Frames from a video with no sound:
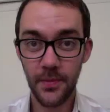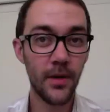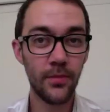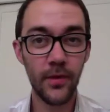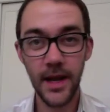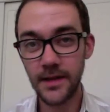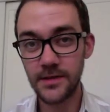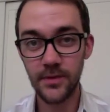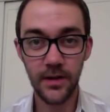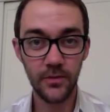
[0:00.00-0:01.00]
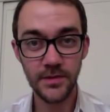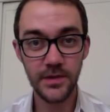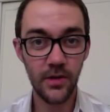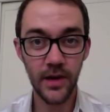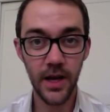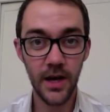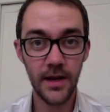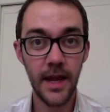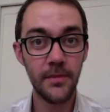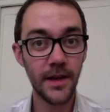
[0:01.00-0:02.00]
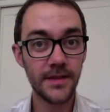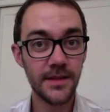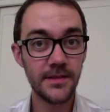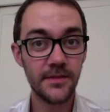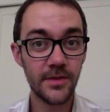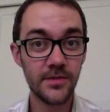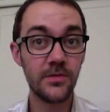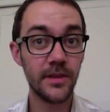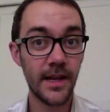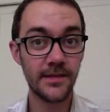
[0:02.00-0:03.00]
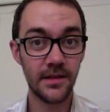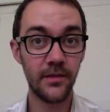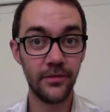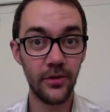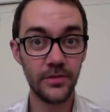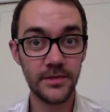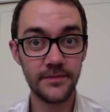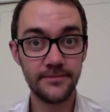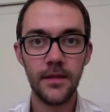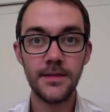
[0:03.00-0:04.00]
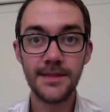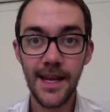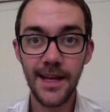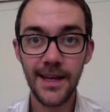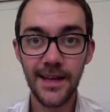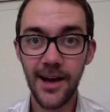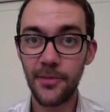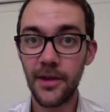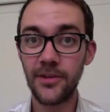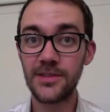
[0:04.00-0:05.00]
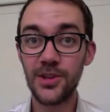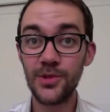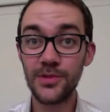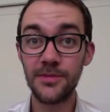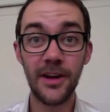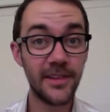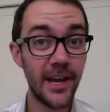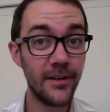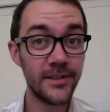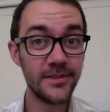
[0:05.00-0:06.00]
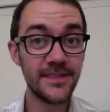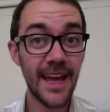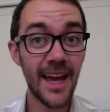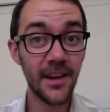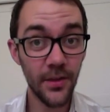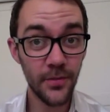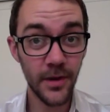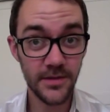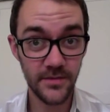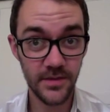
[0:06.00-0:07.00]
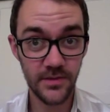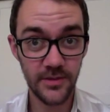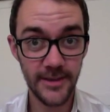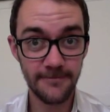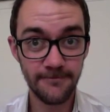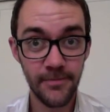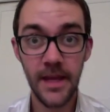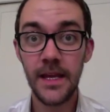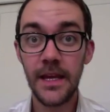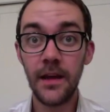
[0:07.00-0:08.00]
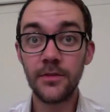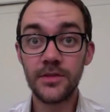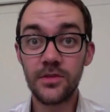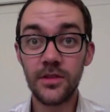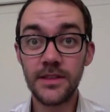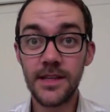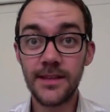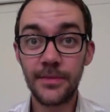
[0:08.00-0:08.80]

our brains around what's going on and make sense of the story as it unfolds. The setting can help give us clues about characters and other parts of the story. If a story takes